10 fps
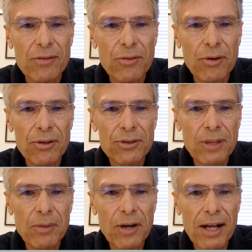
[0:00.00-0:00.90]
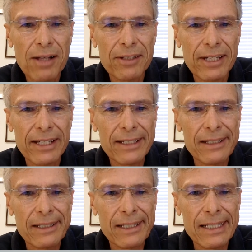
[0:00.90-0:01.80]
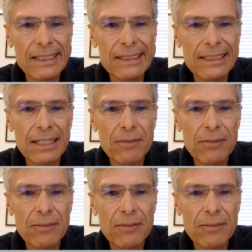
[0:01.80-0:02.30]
for summer holiday, and